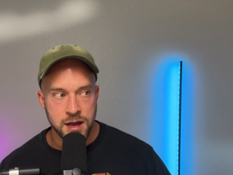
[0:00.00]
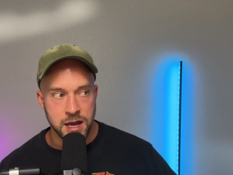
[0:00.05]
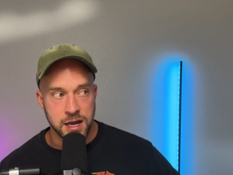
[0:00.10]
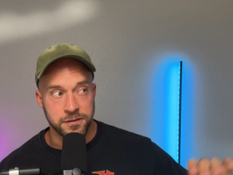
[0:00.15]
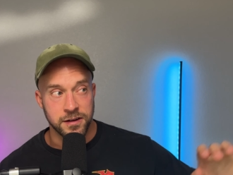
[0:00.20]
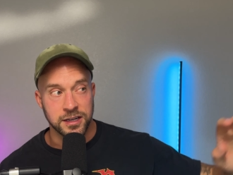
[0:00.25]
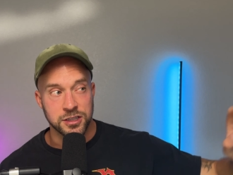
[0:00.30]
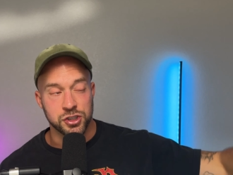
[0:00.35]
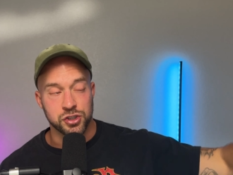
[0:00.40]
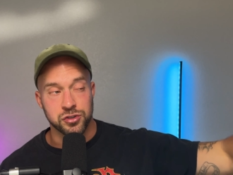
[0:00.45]
If
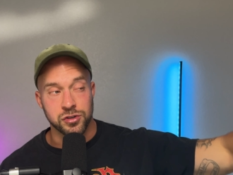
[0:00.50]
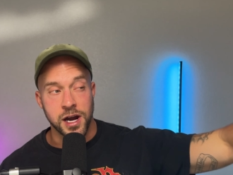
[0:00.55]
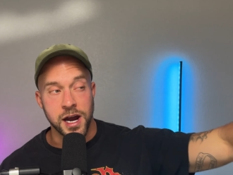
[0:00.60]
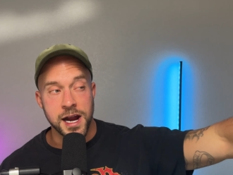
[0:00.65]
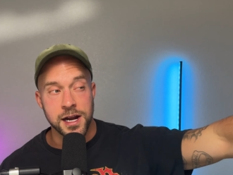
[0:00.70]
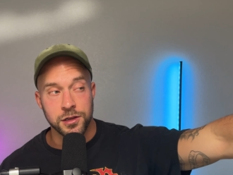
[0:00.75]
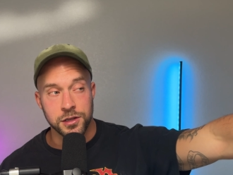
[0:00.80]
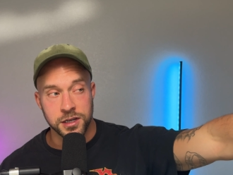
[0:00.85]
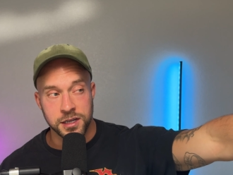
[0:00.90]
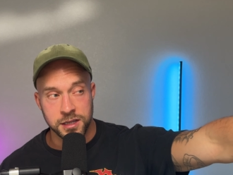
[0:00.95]
I try
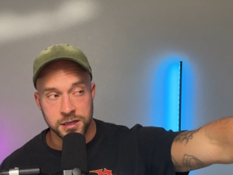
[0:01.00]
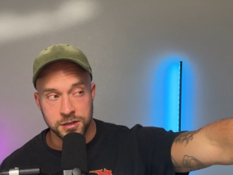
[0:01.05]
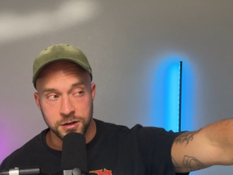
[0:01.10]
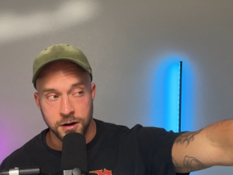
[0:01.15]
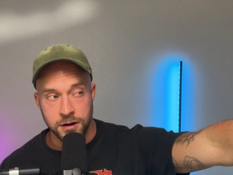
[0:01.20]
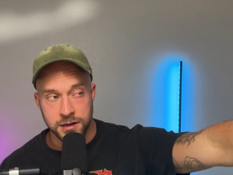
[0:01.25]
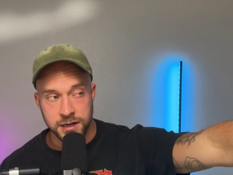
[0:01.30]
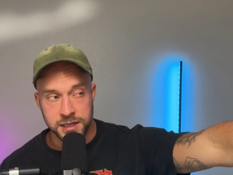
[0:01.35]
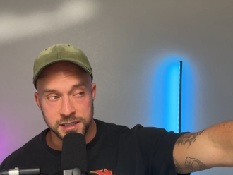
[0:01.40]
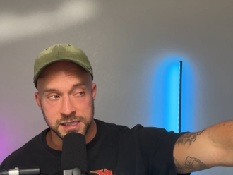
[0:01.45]
to look at the
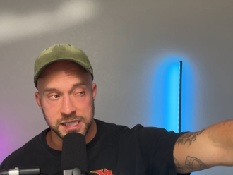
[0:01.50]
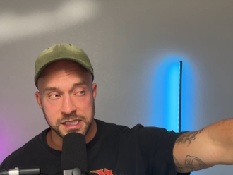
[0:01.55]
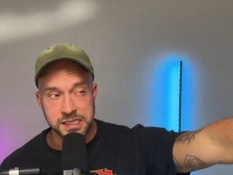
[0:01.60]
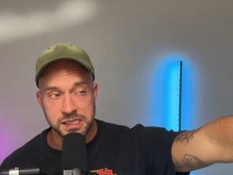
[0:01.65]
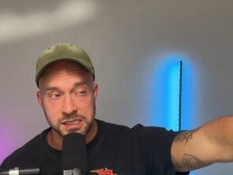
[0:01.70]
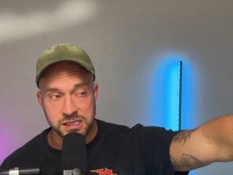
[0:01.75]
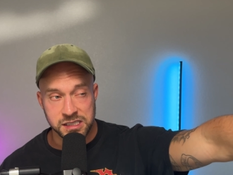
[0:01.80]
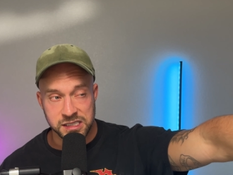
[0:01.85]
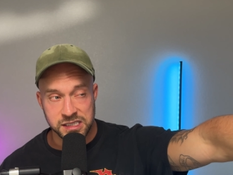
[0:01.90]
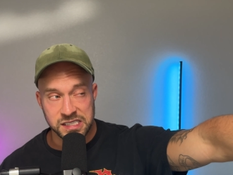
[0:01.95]
darkness, I can
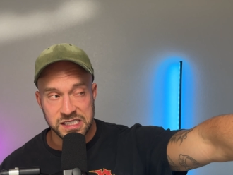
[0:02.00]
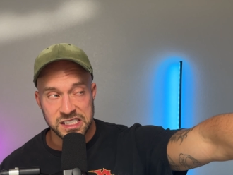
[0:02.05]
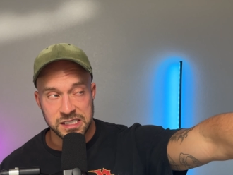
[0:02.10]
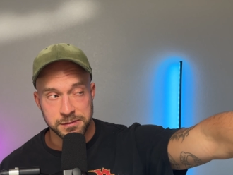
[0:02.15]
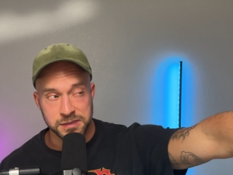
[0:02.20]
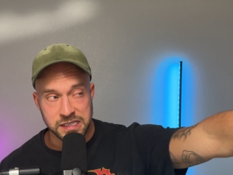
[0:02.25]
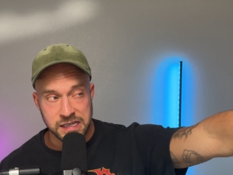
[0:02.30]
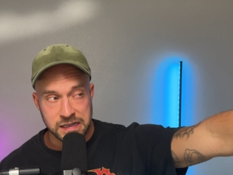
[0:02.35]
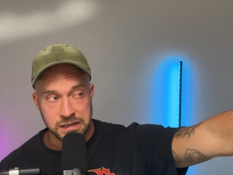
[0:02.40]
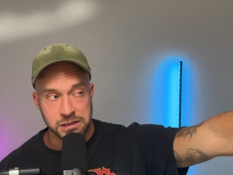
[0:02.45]
see some
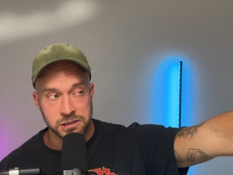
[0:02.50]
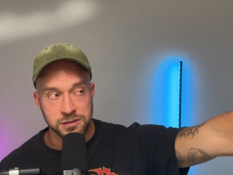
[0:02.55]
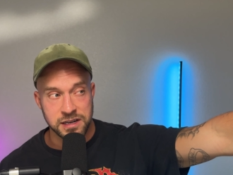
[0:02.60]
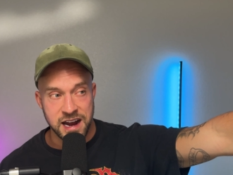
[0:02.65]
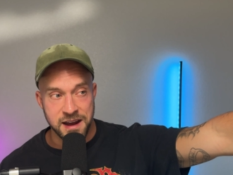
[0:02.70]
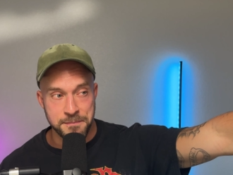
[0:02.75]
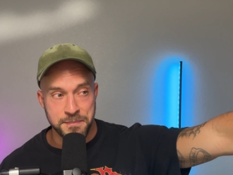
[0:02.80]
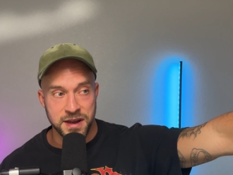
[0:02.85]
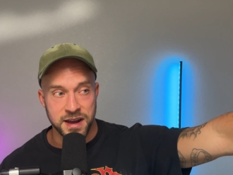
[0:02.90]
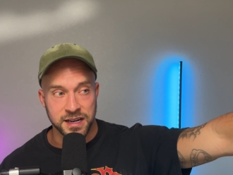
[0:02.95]
of that
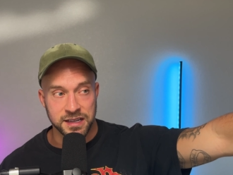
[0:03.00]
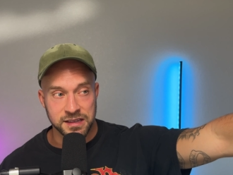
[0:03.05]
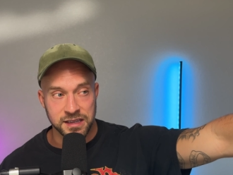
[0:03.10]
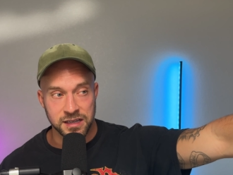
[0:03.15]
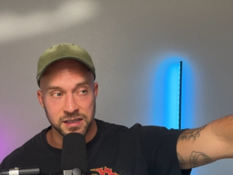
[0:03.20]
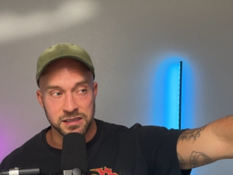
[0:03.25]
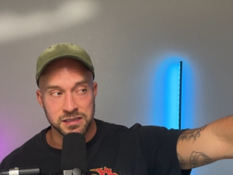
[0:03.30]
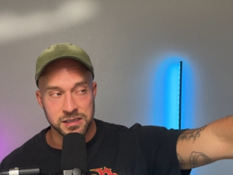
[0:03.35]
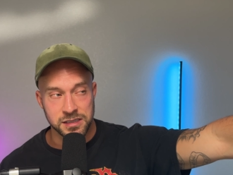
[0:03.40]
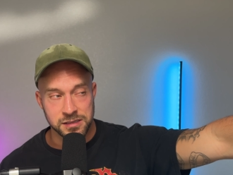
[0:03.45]
crap back
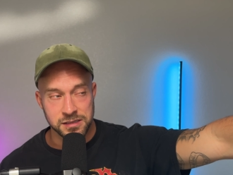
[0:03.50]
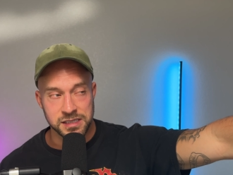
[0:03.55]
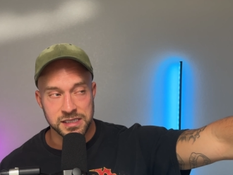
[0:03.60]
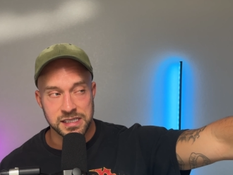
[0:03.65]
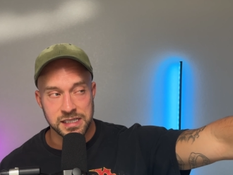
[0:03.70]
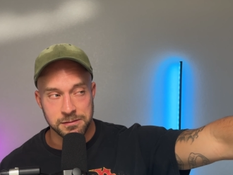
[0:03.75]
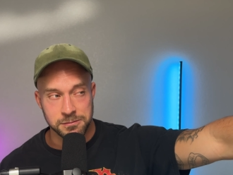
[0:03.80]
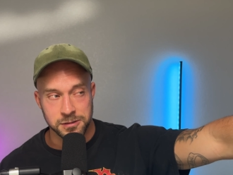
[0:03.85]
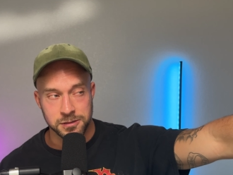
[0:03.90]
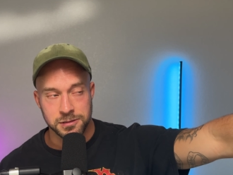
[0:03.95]
there. Oh
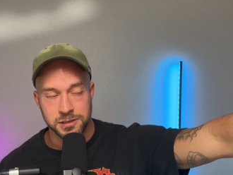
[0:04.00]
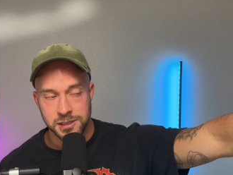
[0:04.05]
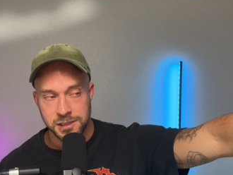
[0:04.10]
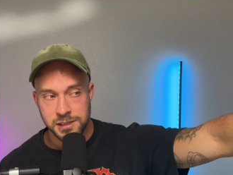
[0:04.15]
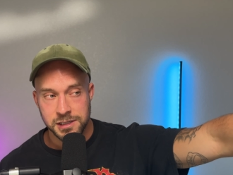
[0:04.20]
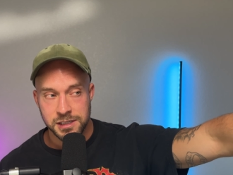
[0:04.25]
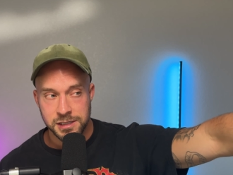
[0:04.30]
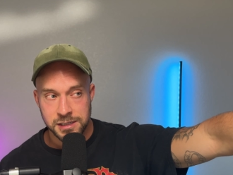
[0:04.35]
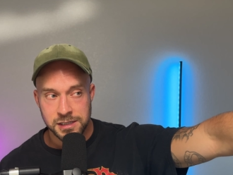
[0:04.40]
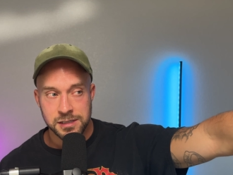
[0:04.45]
yeah, well,
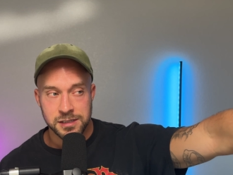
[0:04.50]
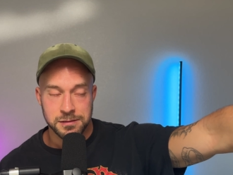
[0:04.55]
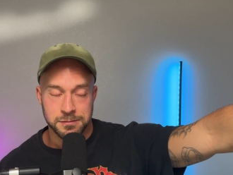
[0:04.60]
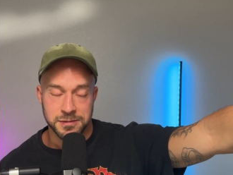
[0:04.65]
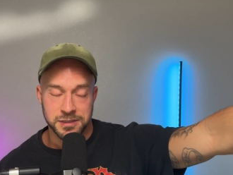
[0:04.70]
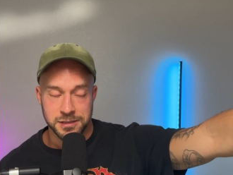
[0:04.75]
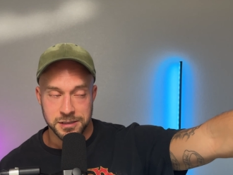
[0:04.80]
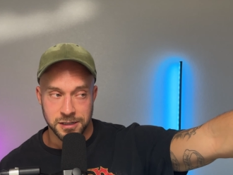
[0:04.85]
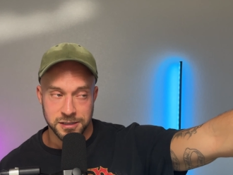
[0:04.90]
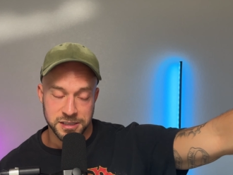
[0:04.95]

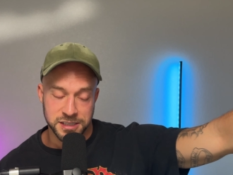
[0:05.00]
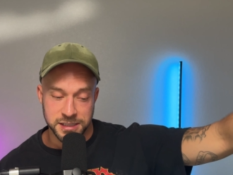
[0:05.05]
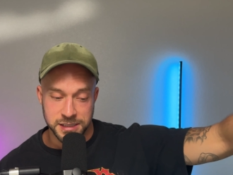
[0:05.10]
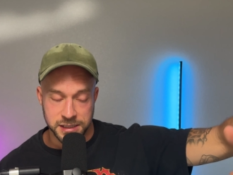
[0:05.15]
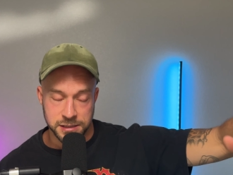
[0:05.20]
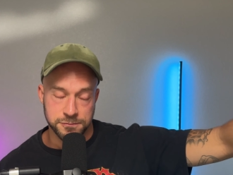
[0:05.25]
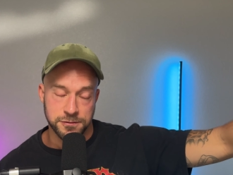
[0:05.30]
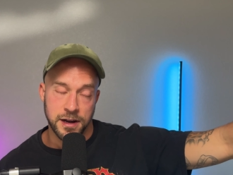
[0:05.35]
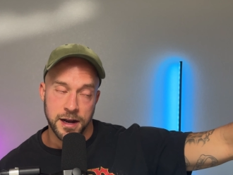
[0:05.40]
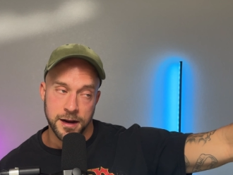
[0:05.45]
you all see
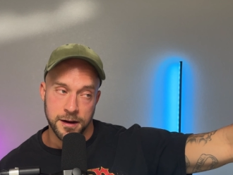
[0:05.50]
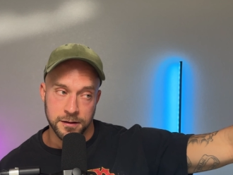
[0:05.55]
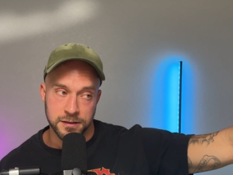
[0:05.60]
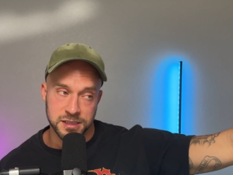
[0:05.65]
this fire.